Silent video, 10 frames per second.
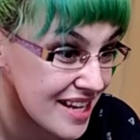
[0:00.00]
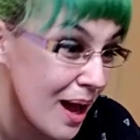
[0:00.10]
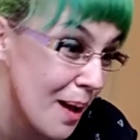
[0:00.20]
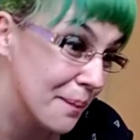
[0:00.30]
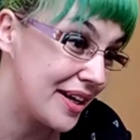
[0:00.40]

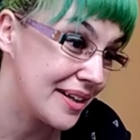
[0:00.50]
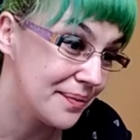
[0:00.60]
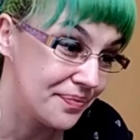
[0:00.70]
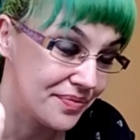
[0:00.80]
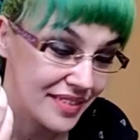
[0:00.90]

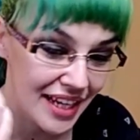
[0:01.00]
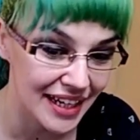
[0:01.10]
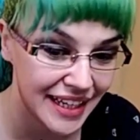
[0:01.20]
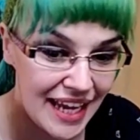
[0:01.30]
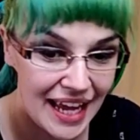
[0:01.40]
But then
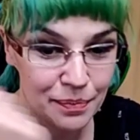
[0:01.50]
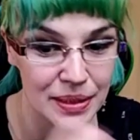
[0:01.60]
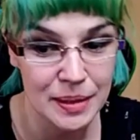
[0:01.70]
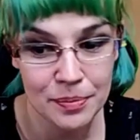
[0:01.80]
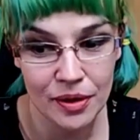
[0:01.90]
again,
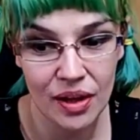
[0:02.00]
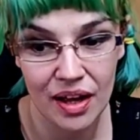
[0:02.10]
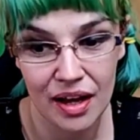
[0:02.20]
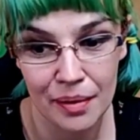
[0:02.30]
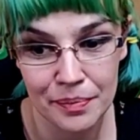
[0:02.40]
people
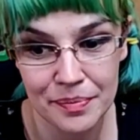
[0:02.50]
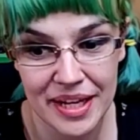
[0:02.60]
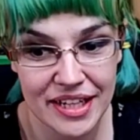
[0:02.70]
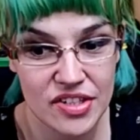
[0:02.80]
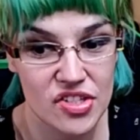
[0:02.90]

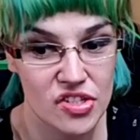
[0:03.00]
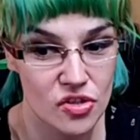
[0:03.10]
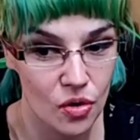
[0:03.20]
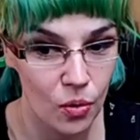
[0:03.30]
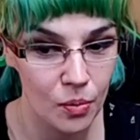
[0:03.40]
make
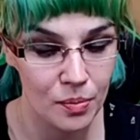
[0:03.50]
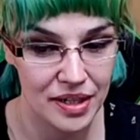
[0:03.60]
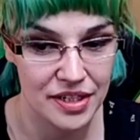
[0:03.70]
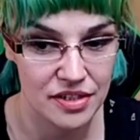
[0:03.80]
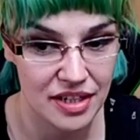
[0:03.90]
so
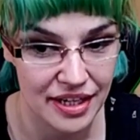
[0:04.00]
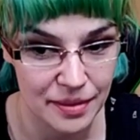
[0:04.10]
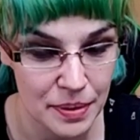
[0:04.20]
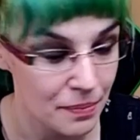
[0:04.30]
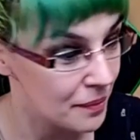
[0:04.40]
much, like,
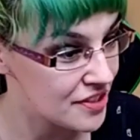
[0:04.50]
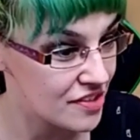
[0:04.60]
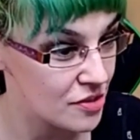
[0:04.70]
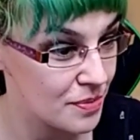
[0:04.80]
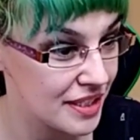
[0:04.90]
people make
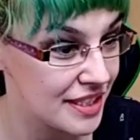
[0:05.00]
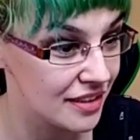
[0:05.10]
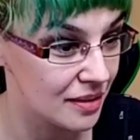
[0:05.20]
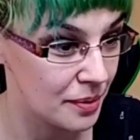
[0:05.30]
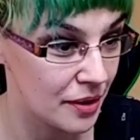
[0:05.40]
such a big
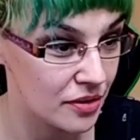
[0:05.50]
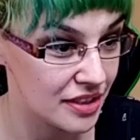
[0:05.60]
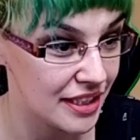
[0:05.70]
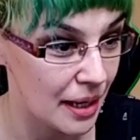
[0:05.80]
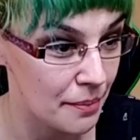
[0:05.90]
deal about
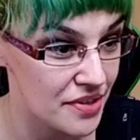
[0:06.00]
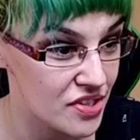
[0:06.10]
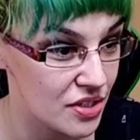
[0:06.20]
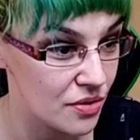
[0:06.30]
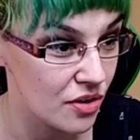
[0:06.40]
the
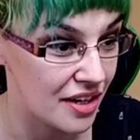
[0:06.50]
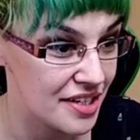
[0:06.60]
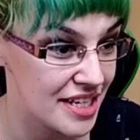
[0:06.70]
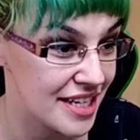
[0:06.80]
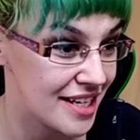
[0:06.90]
MSQ
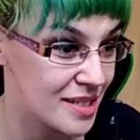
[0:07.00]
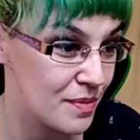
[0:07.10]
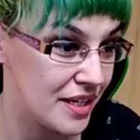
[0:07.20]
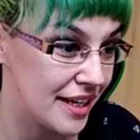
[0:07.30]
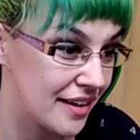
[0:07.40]
content as
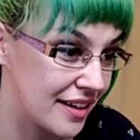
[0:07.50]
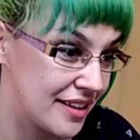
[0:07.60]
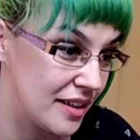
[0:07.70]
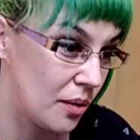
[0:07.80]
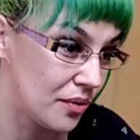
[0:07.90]
being like
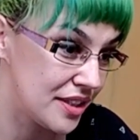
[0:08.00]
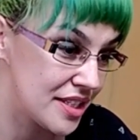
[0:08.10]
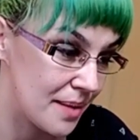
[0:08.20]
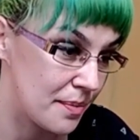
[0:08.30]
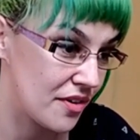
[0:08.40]
the only
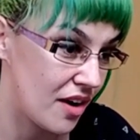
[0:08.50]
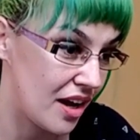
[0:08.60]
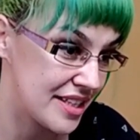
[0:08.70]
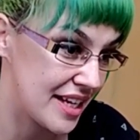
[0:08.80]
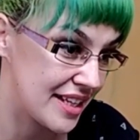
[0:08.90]
type of
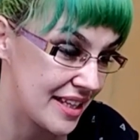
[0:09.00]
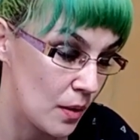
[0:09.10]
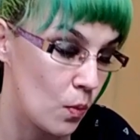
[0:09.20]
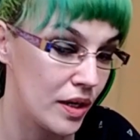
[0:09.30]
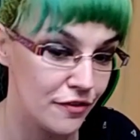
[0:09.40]
content
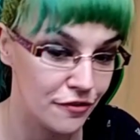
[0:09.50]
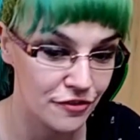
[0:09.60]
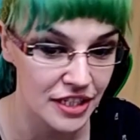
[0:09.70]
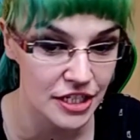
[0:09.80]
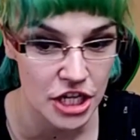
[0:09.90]
that when you
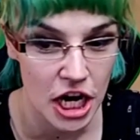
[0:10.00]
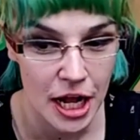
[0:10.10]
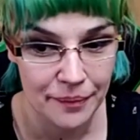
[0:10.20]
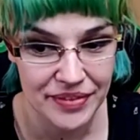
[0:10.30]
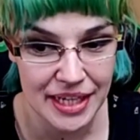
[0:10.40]
finish
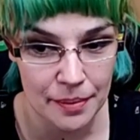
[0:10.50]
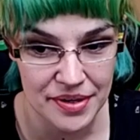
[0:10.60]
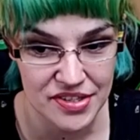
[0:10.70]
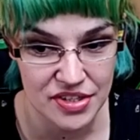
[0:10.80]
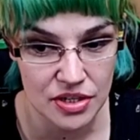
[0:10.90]
the
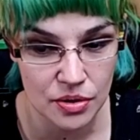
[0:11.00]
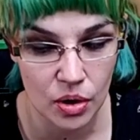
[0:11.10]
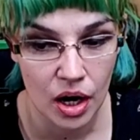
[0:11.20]
MSQ,